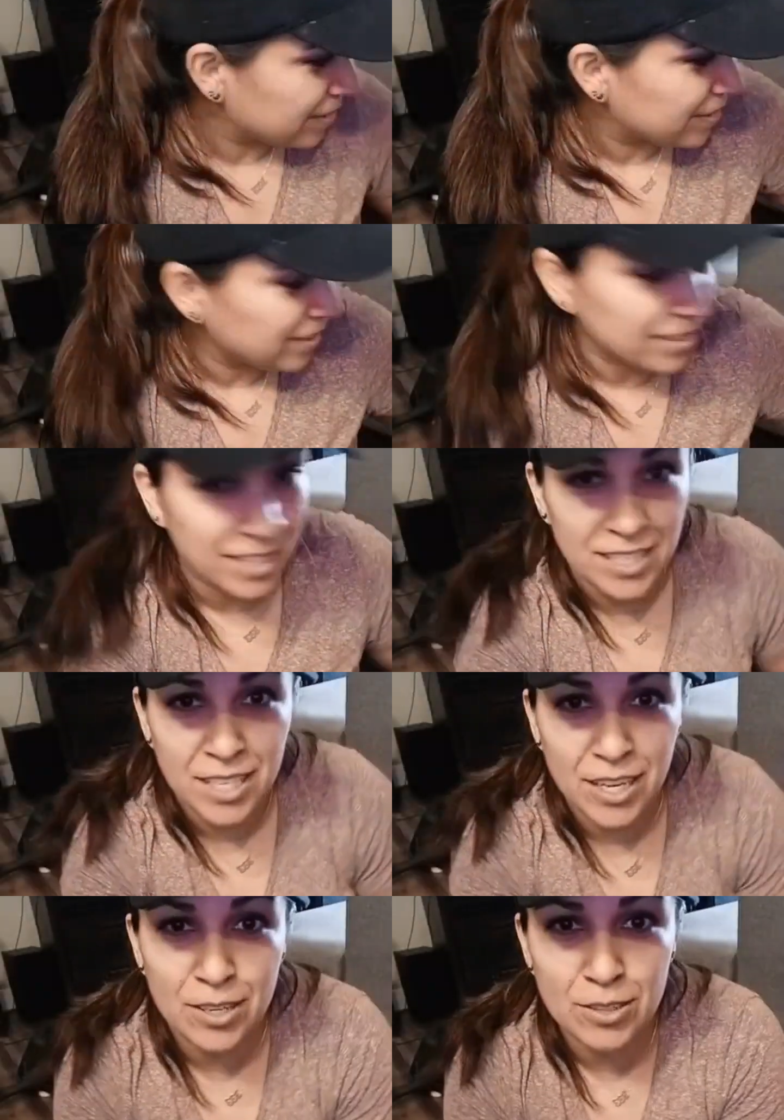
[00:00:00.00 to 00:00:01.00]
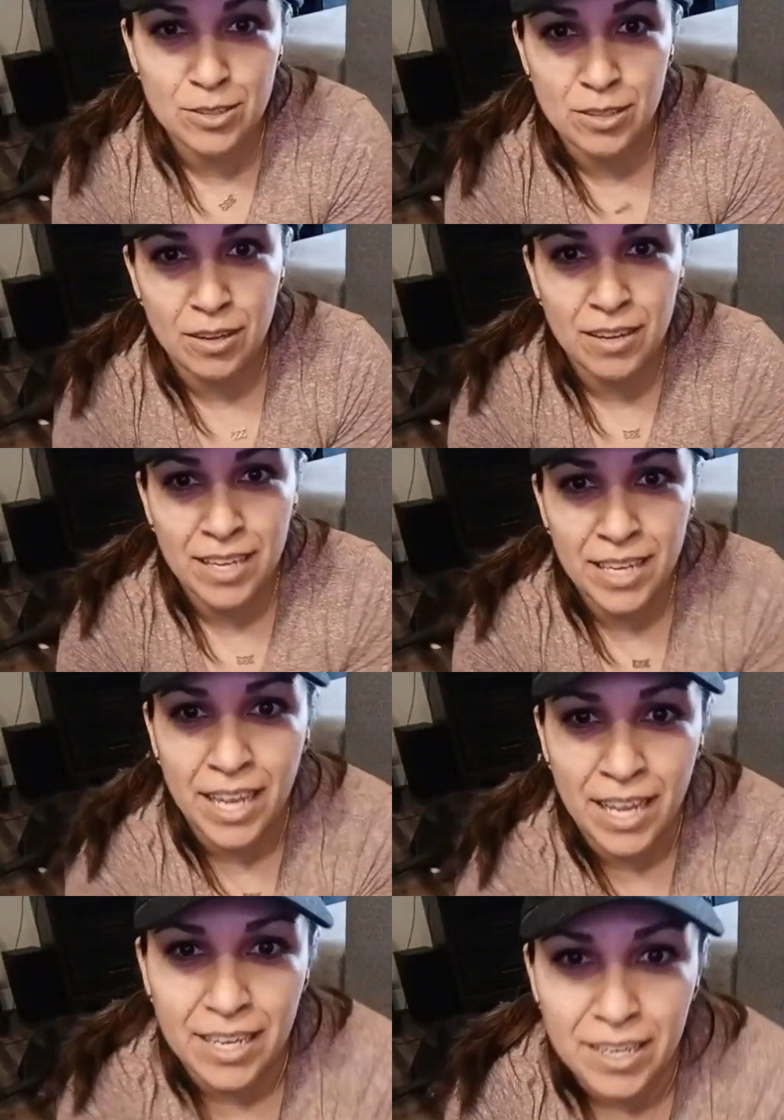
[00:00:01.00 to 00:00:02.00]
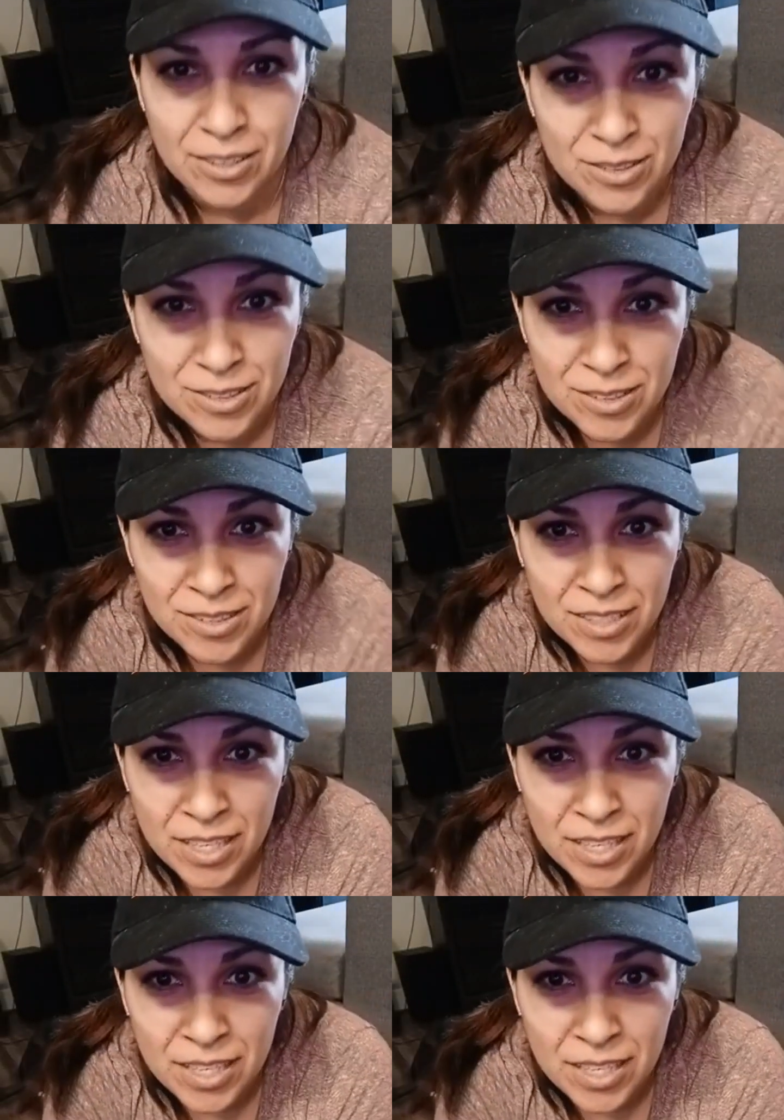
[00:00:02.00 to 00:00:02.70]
And that's how you do dog and cat nails.